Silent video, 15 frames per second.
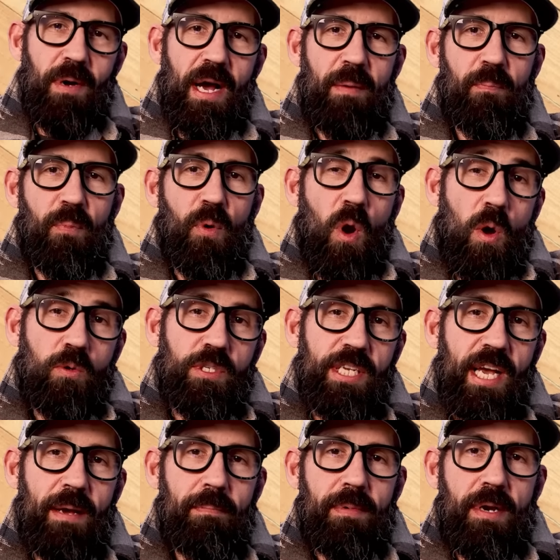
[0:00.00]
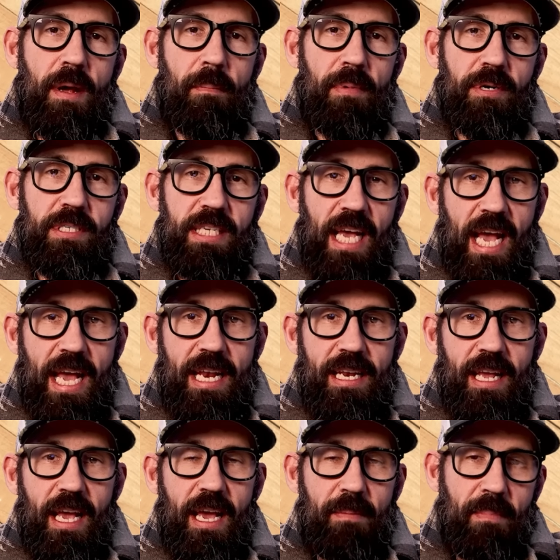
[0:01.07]
my pro tip number
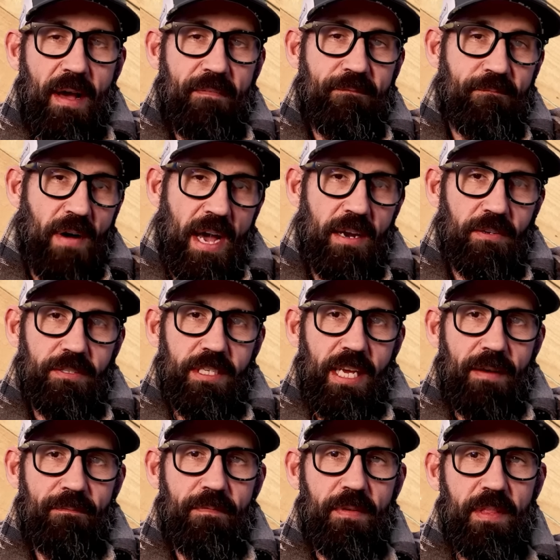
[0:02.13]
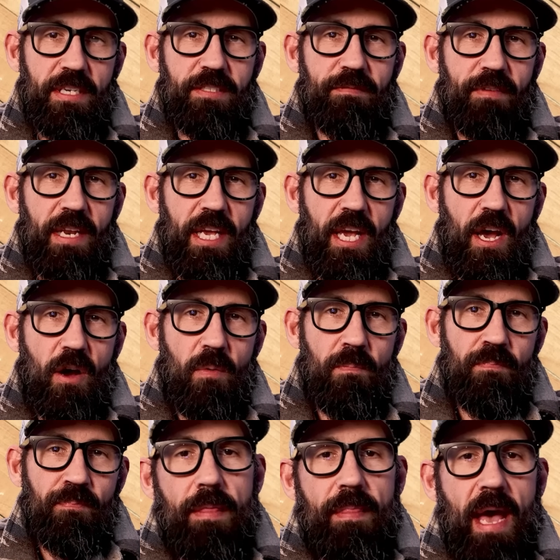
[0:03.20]
10 and my final tip for this video,
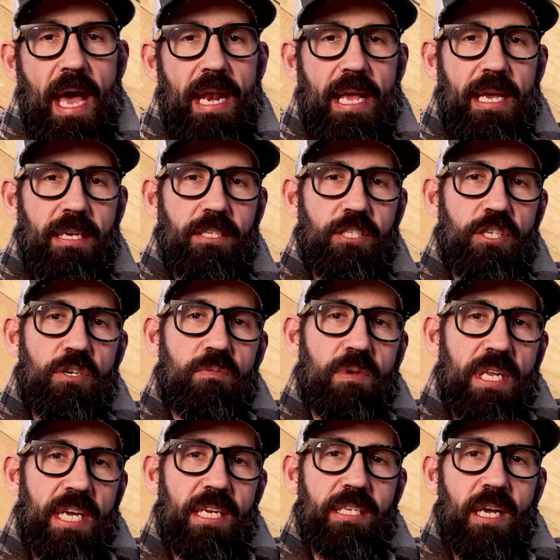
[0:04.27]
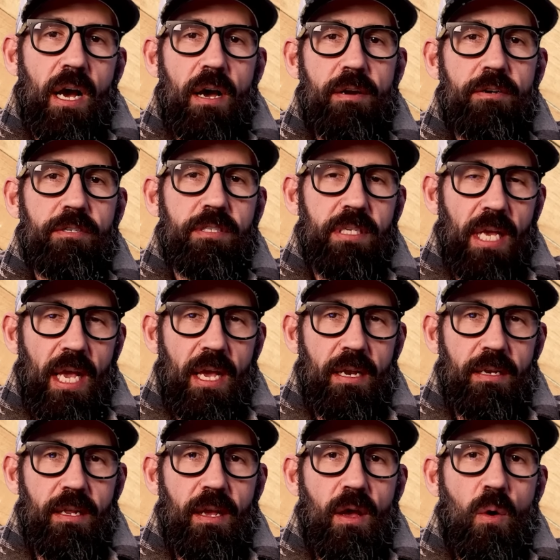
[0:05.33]
and that is you need to
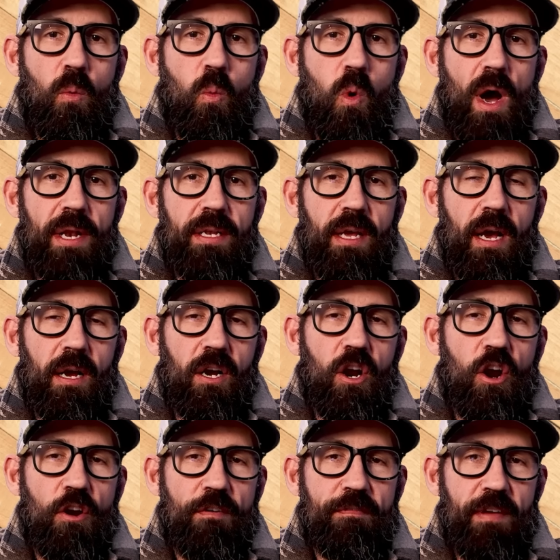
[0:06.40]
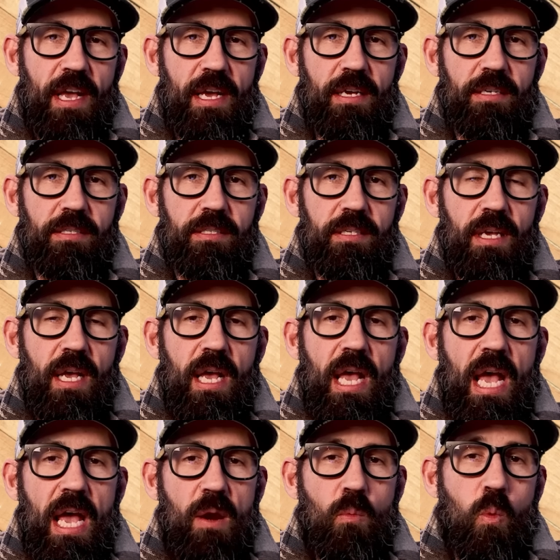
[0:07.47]
understand what a kerf is
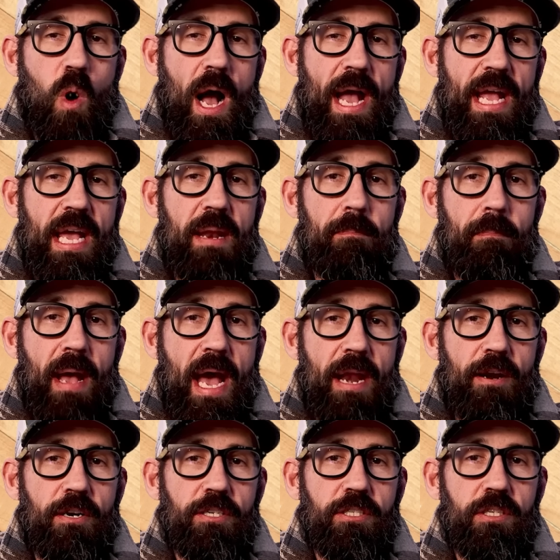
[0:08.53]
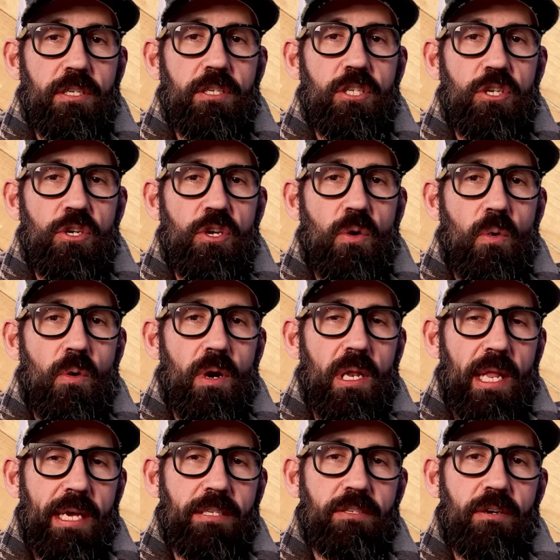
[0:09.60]
and why it matters to your
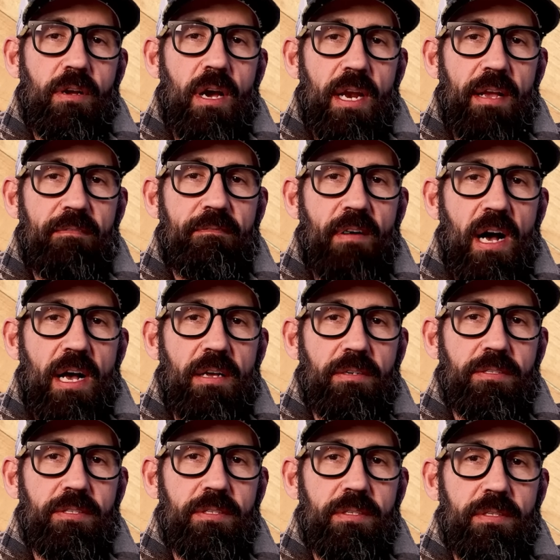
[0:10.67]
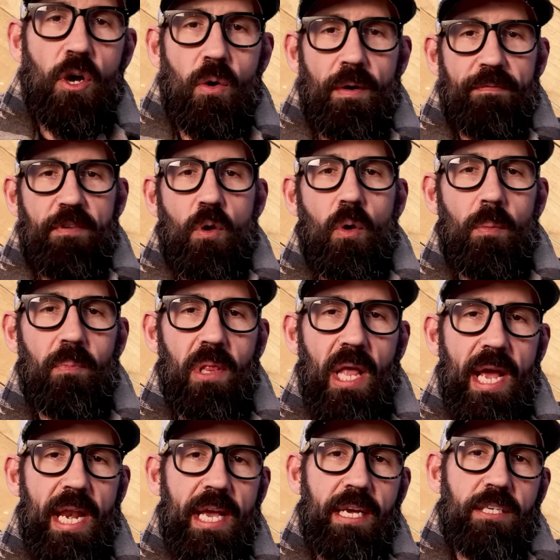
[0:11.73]
laser cutting files. So if you're
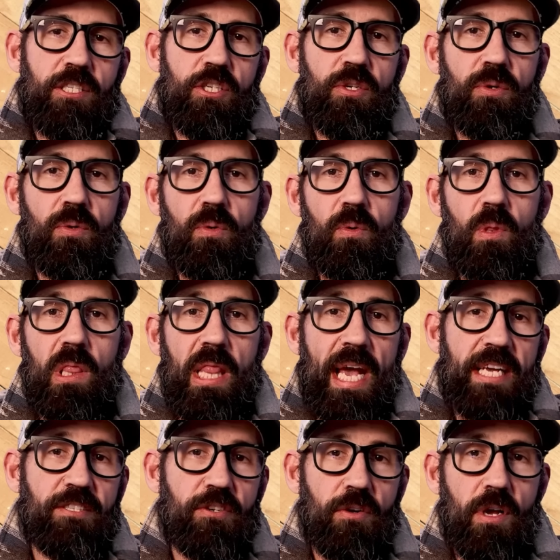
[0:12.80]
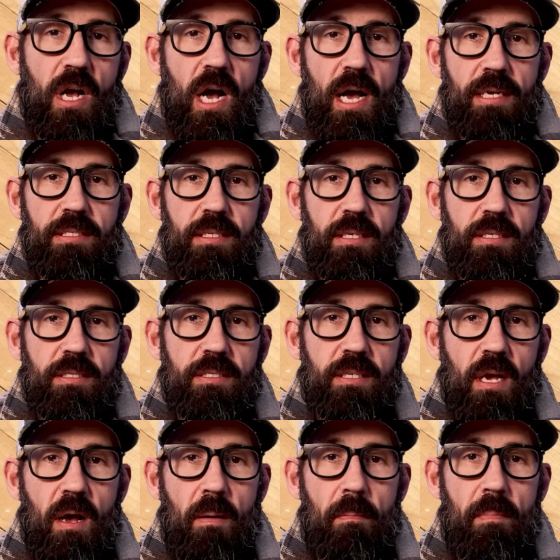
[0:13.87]
planning to laser cut
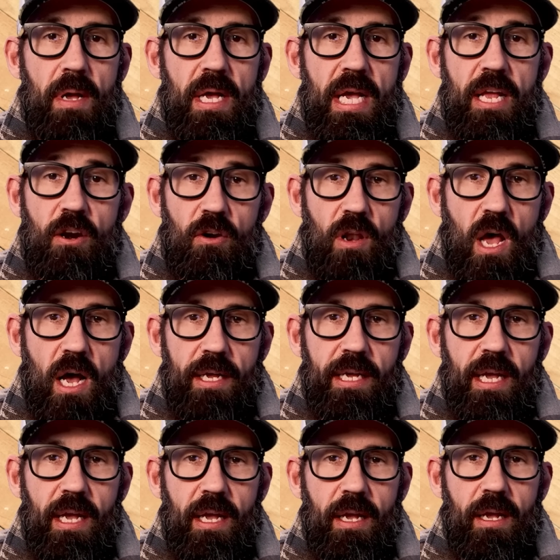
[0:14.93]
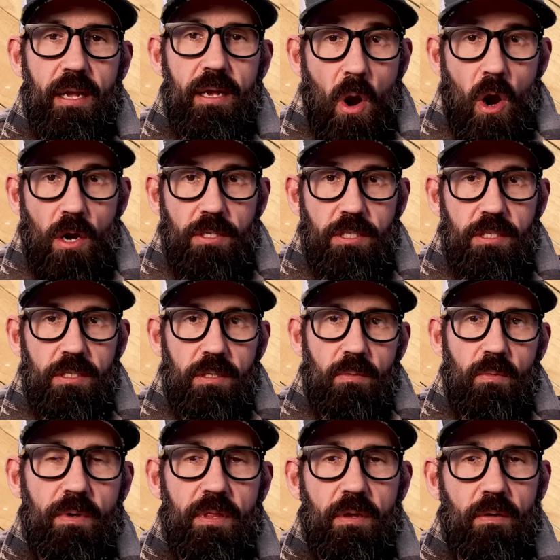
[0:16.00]
some interlocking parts
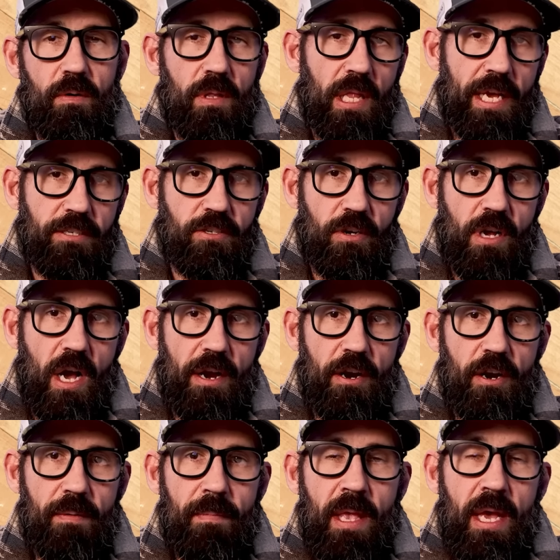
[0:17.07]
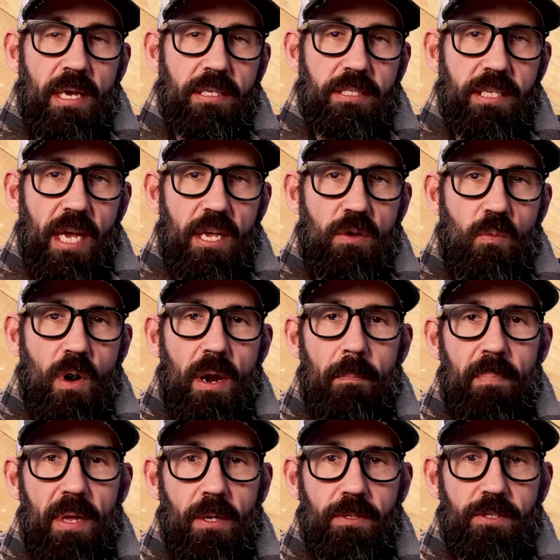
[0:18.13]
with your laser cutter, say you want to
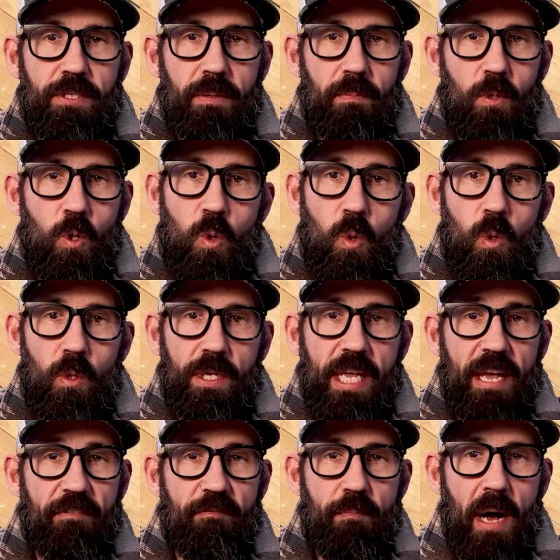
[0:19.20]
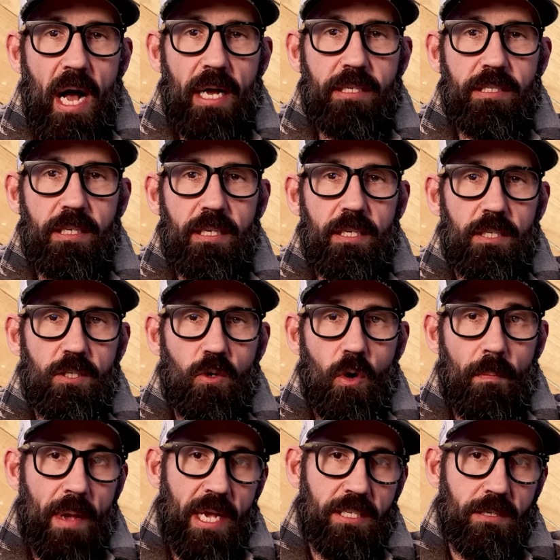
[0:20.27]
build some cool gift boxes
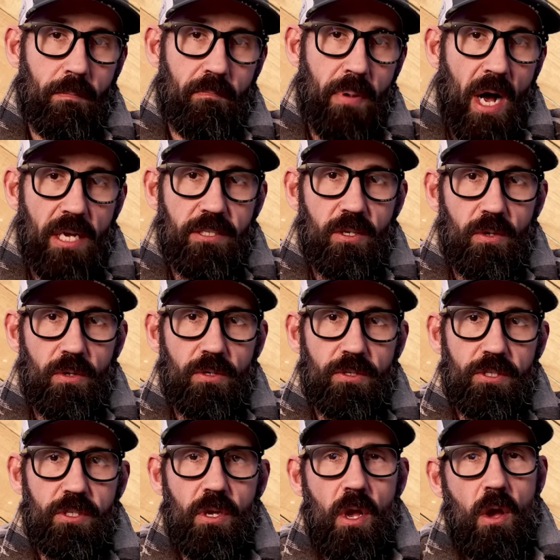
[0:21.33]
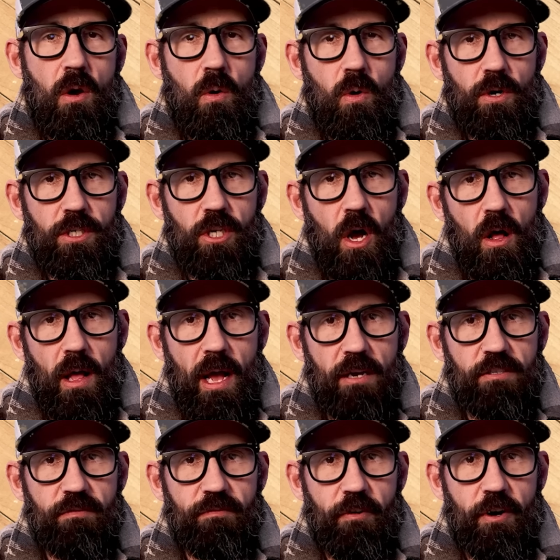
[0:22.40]
or make some puzzles or
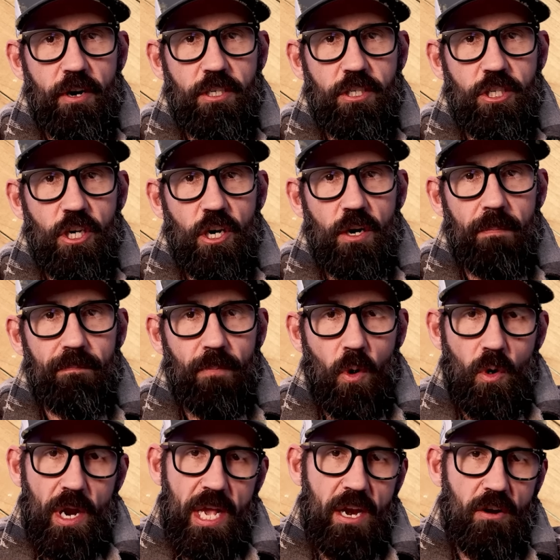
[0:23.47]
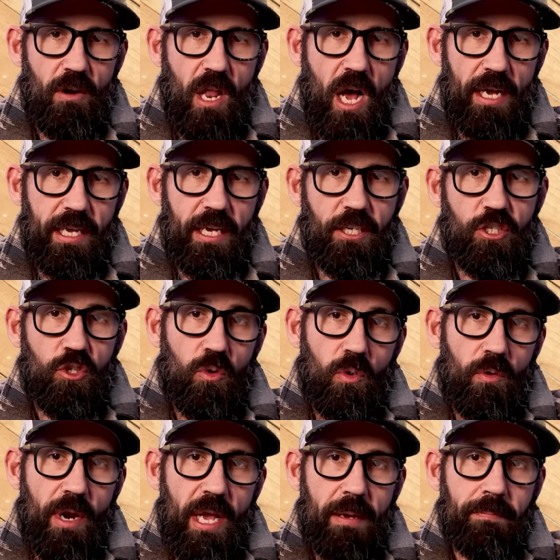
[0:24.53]
dollhouse furniture or interlocking
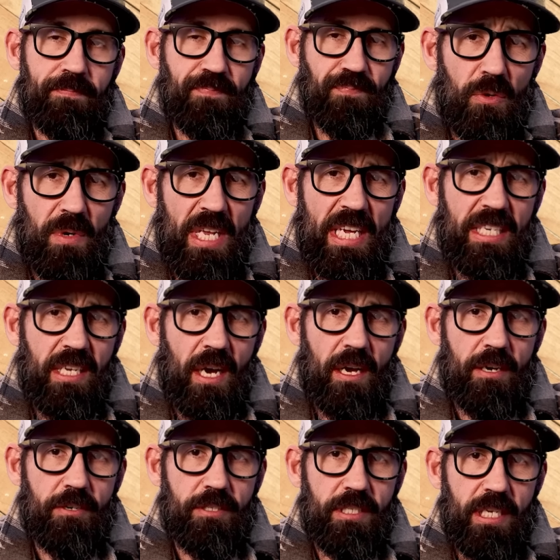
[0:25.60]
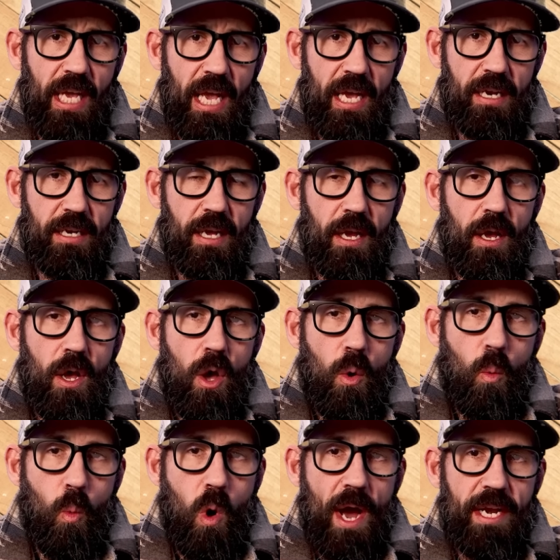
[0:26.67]
jewelry, you need to understand
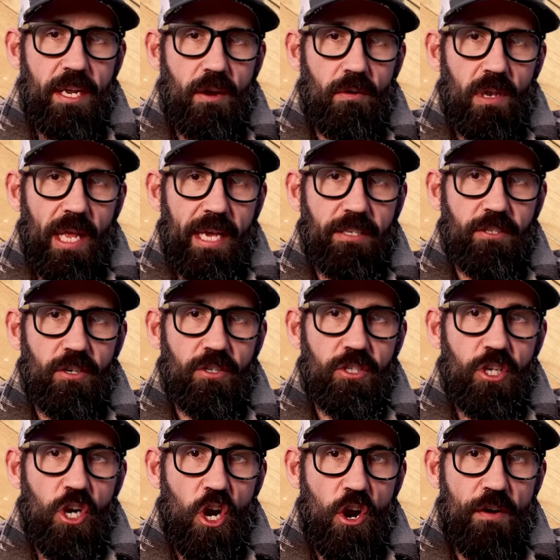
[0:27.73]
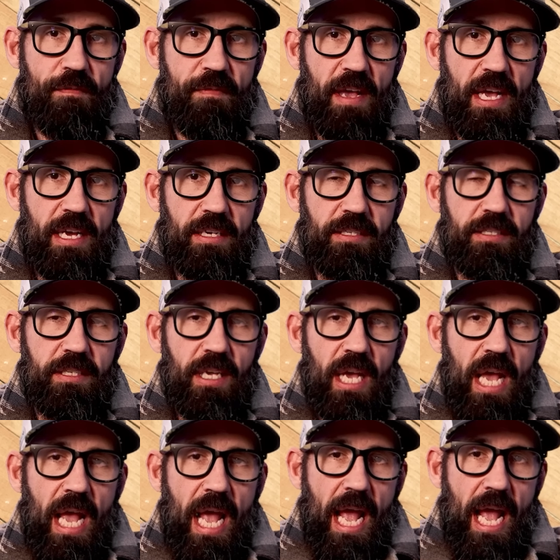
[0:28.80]
what your laser's kerf is
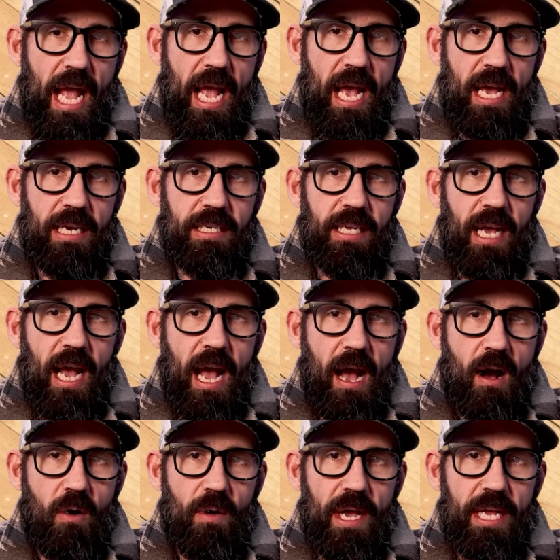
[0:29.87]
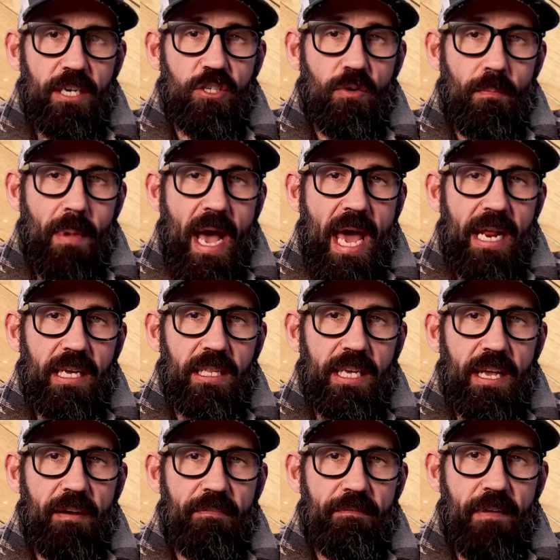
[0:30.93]
and how it
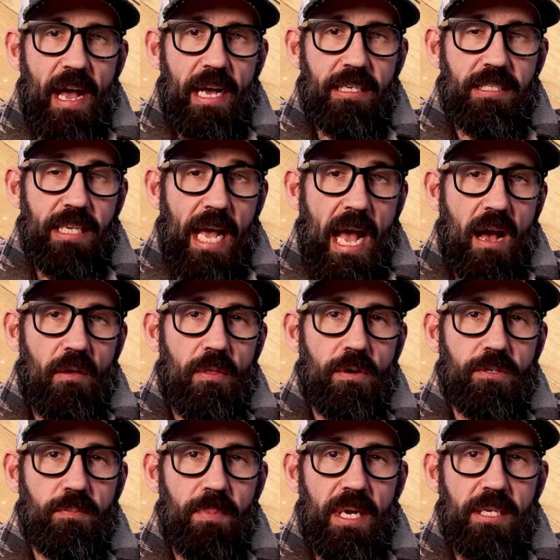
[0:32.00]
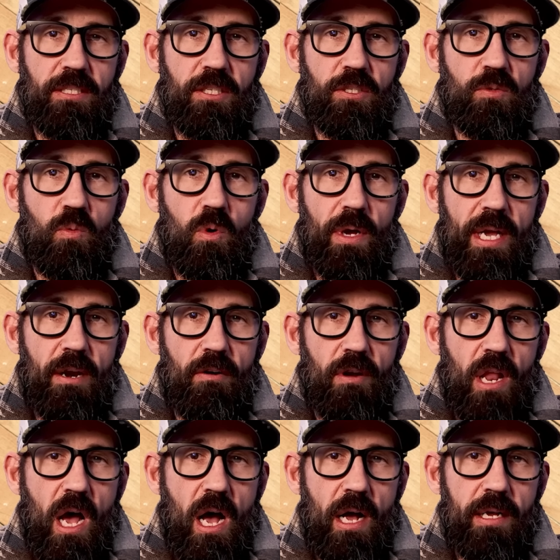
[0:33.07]
dramatically affects how those pieces will
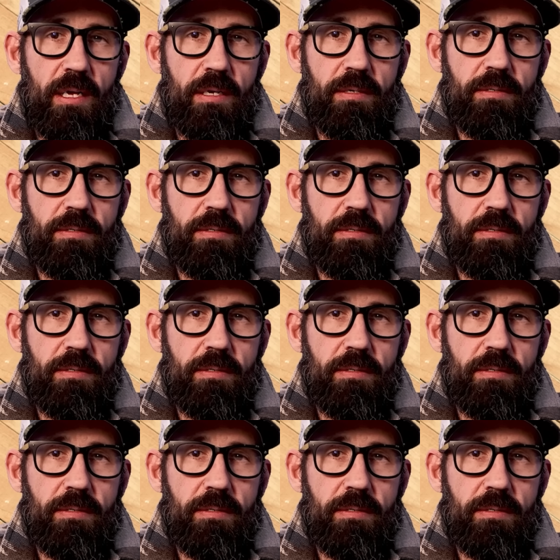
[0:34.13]
interlock.